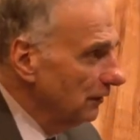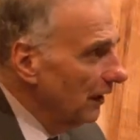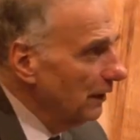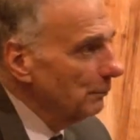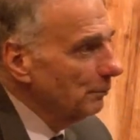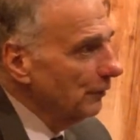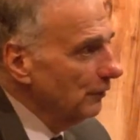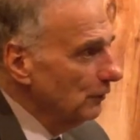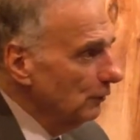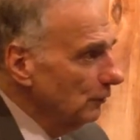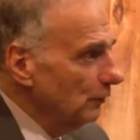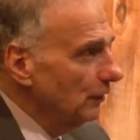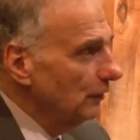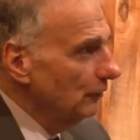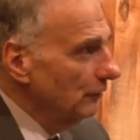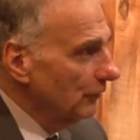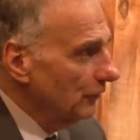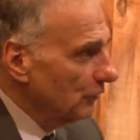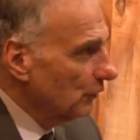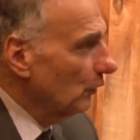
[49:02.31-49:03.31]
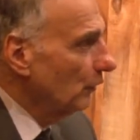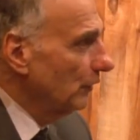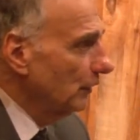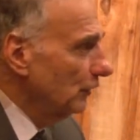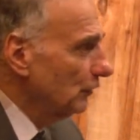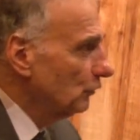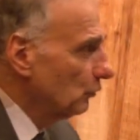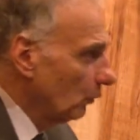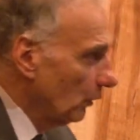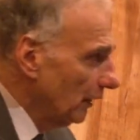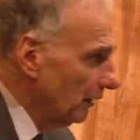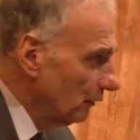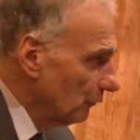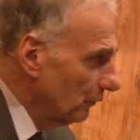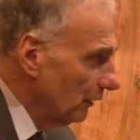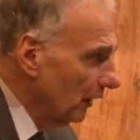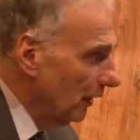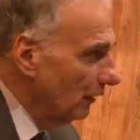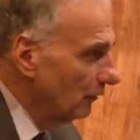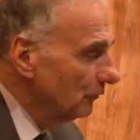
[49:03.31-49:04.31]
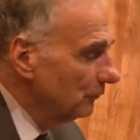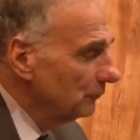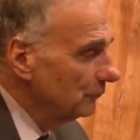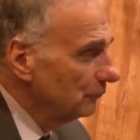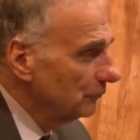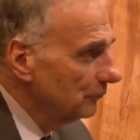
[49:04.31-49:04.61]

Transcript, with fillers: labor union throwing its weight around.